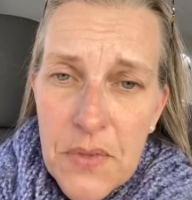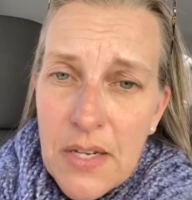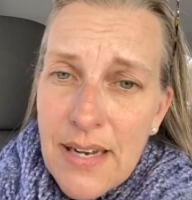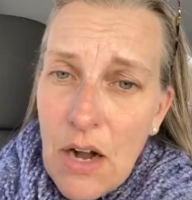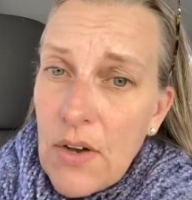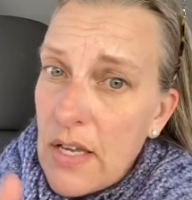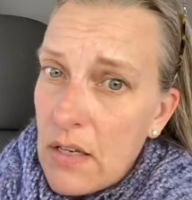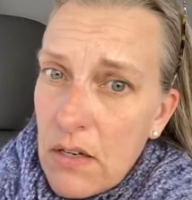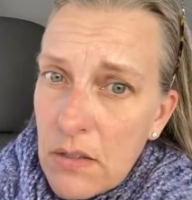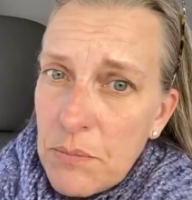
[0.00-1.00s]
Now, it
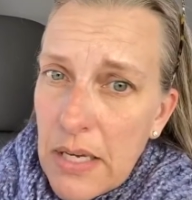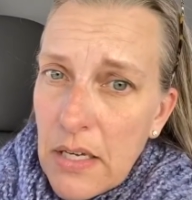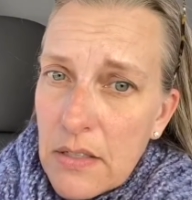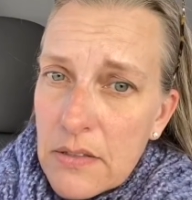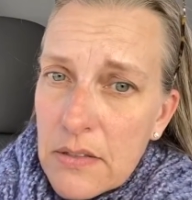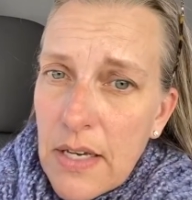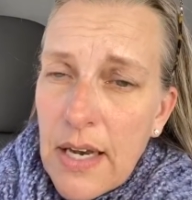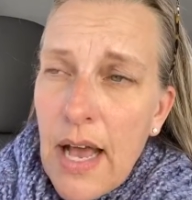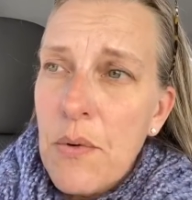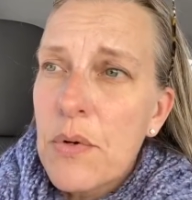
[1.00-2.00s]
could be. And
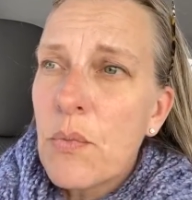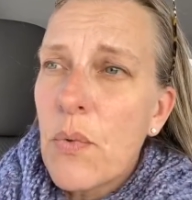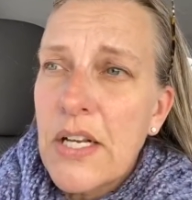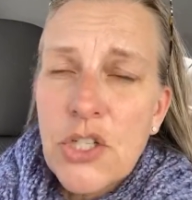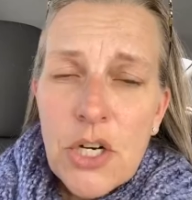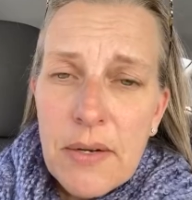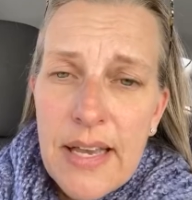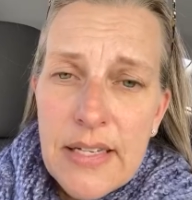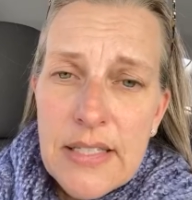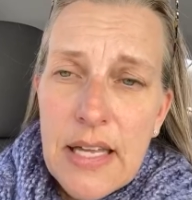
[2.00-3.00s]
I would wager a
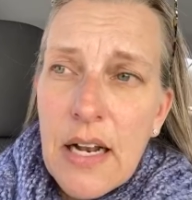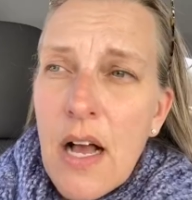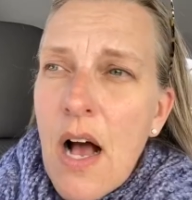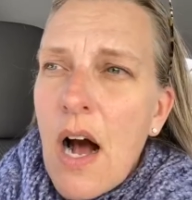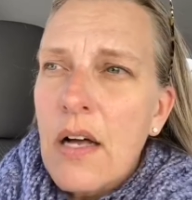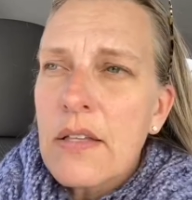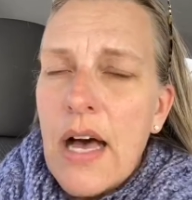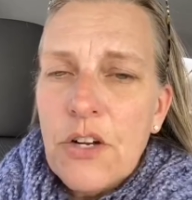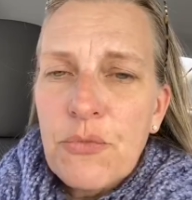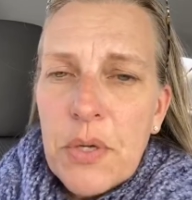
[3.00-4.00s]
guess that a lot
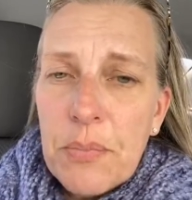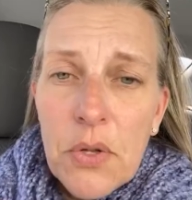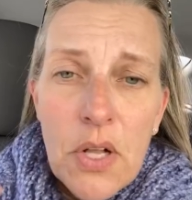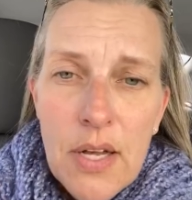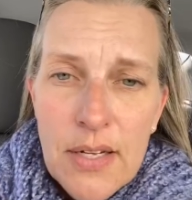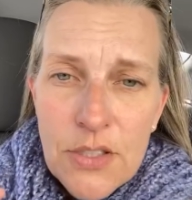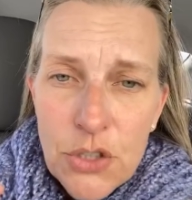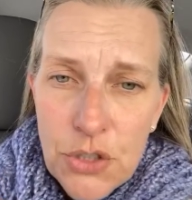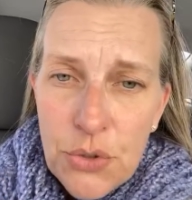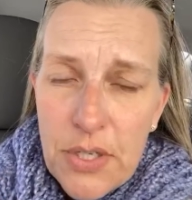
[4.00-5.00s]
of people
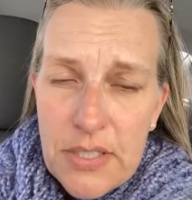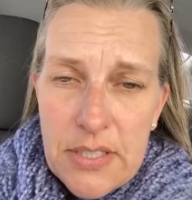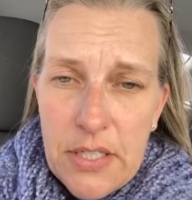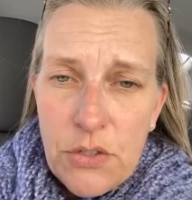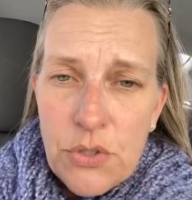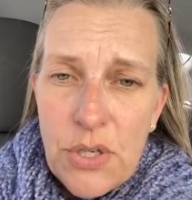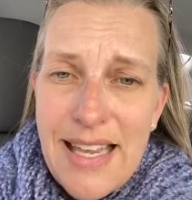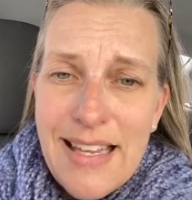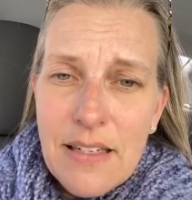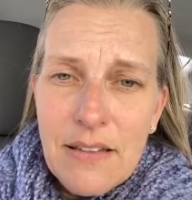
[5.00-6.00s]
do continue to
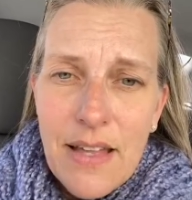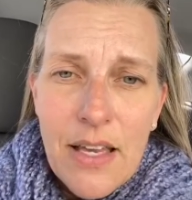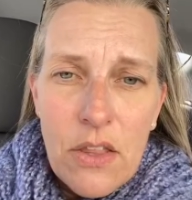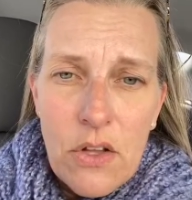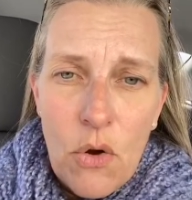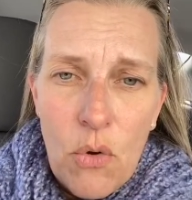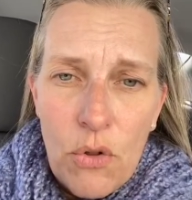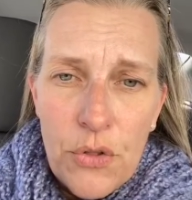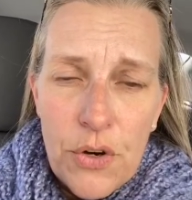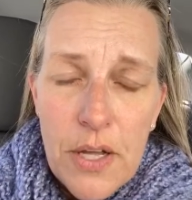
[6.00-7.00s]
eat like the
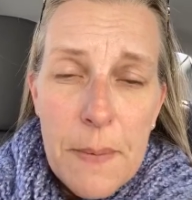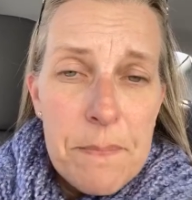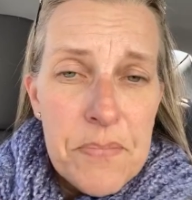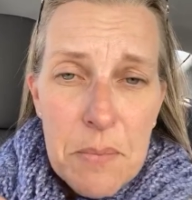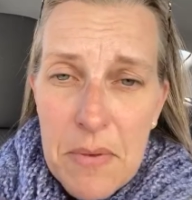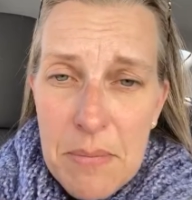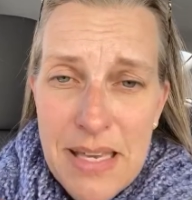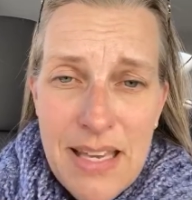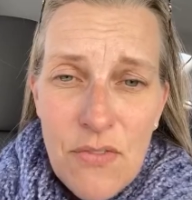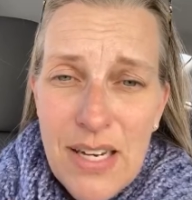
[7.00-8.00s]
Whole30, maybe
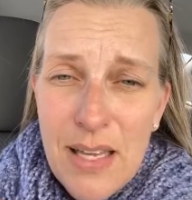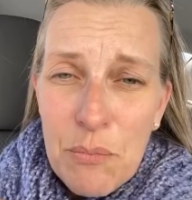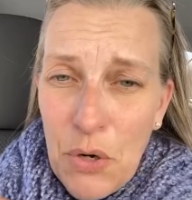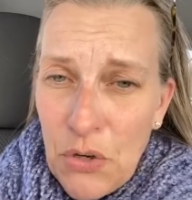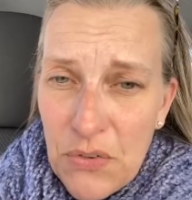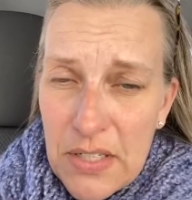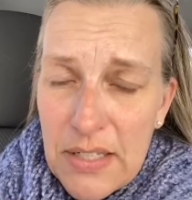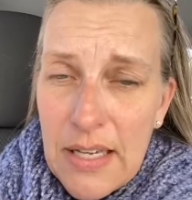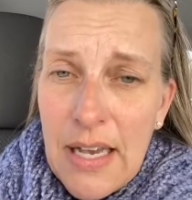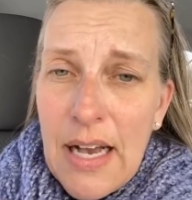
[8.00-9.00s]
even eat perfectly.
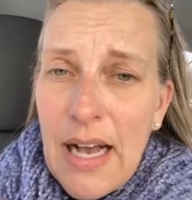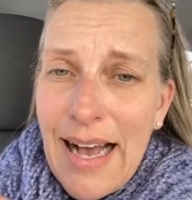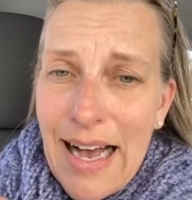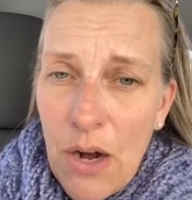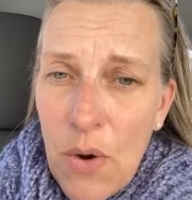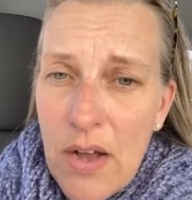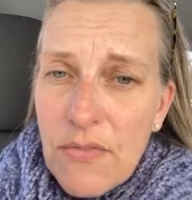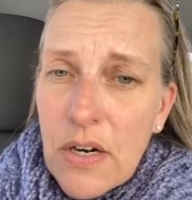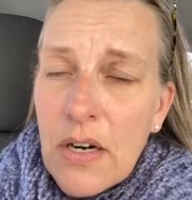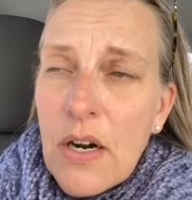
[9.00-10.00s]

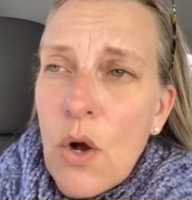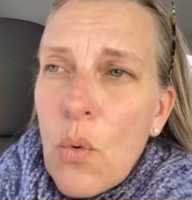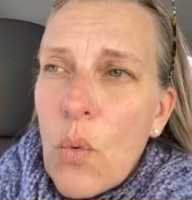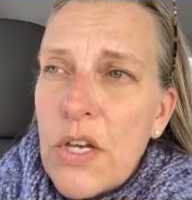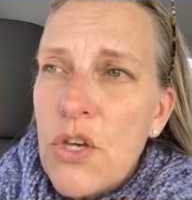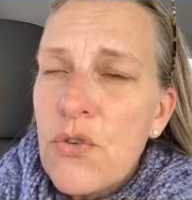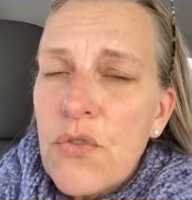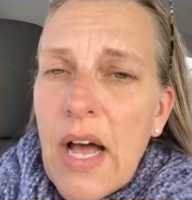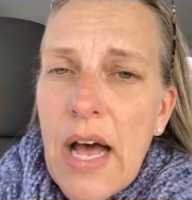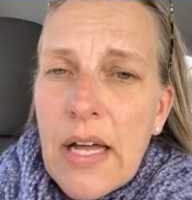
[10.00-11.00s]
However,
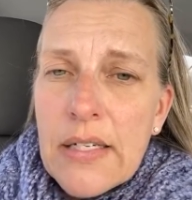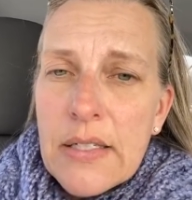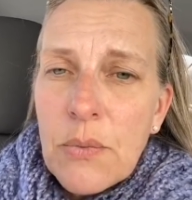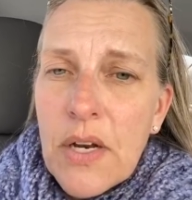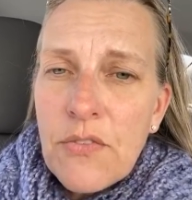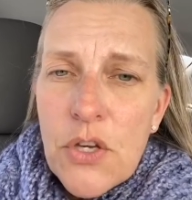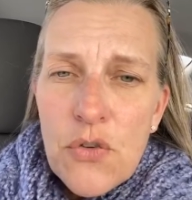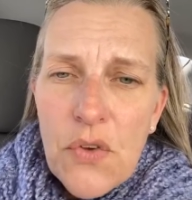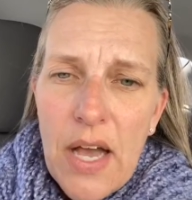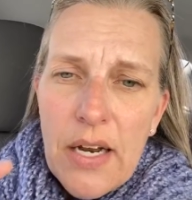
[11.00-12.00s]
whenever you've
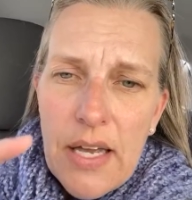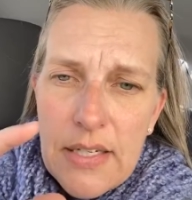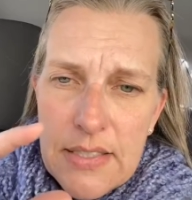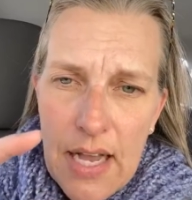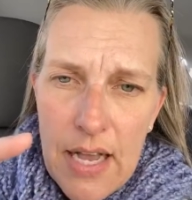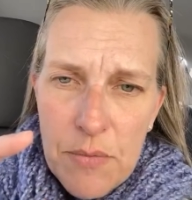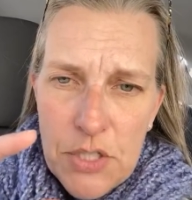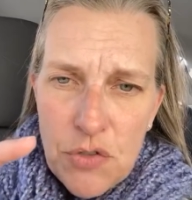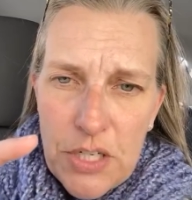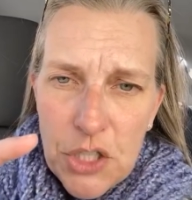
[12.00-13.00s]
got a time
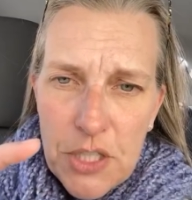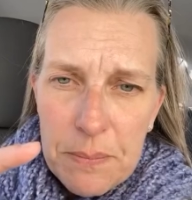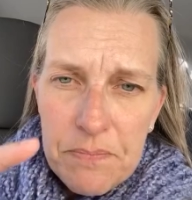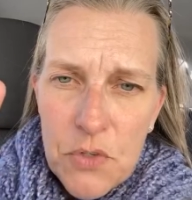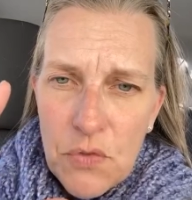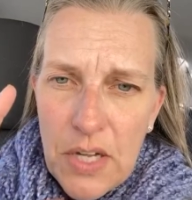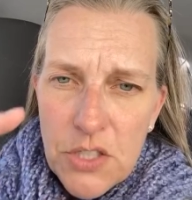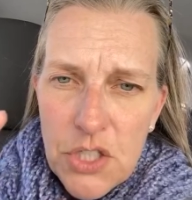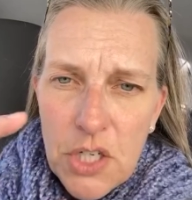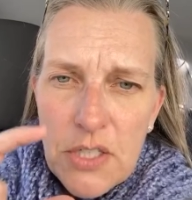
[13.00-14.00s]
restriction, you've got a
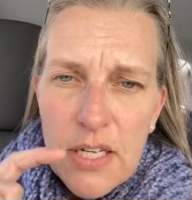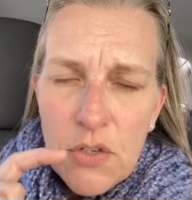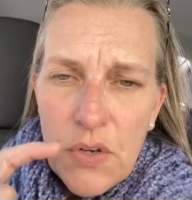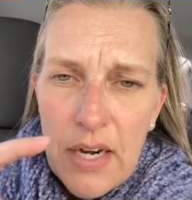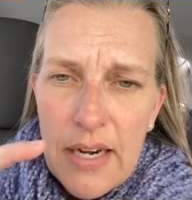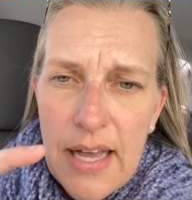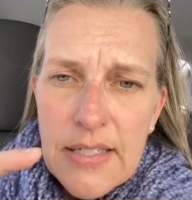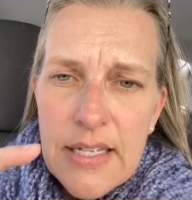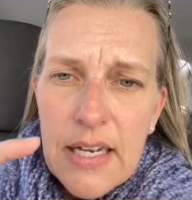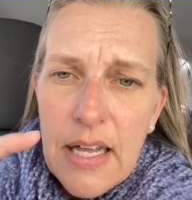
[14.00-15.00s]
start date, you've got an end
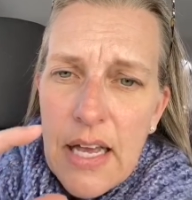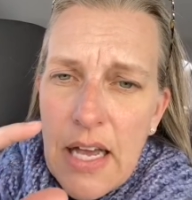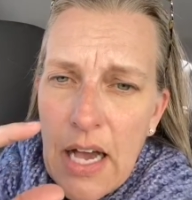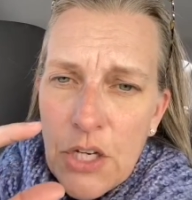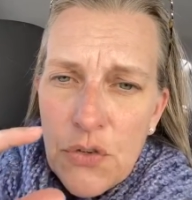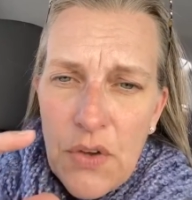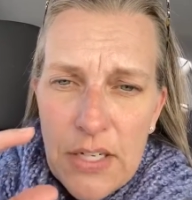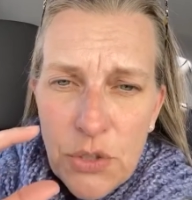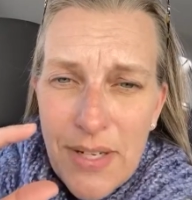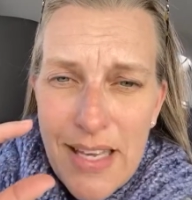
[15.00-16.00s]
date, and you've got
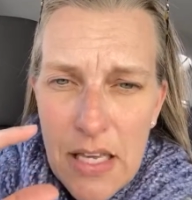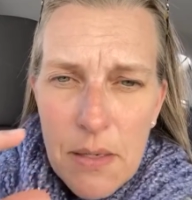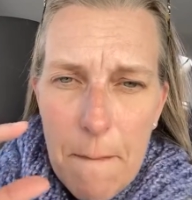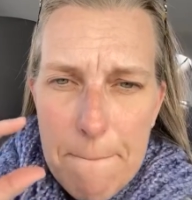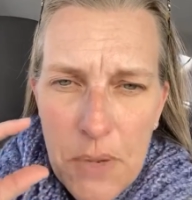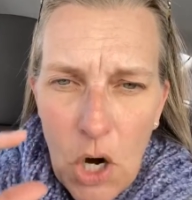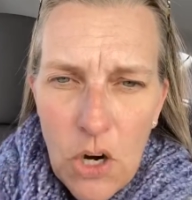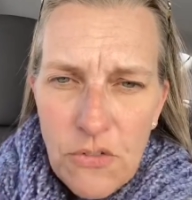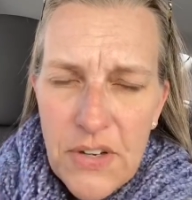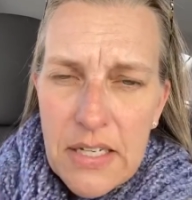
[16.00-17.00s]
to eat
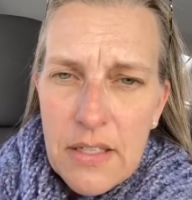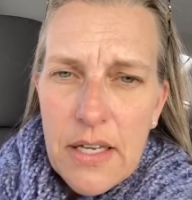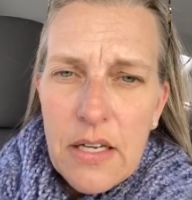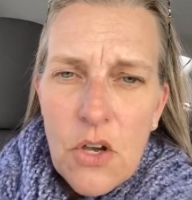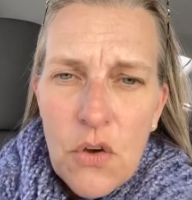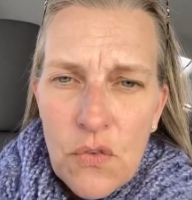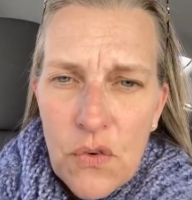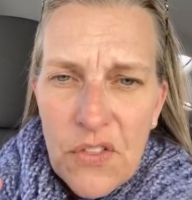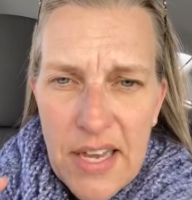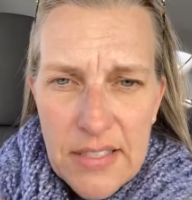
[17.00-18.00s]
perfectly for
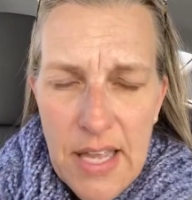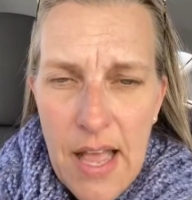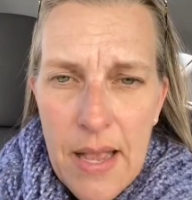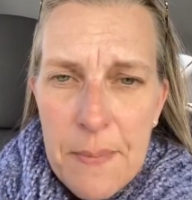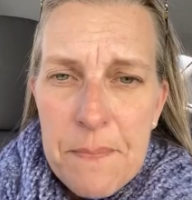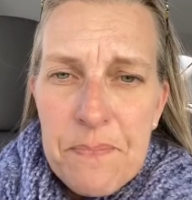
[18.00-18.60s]
that time,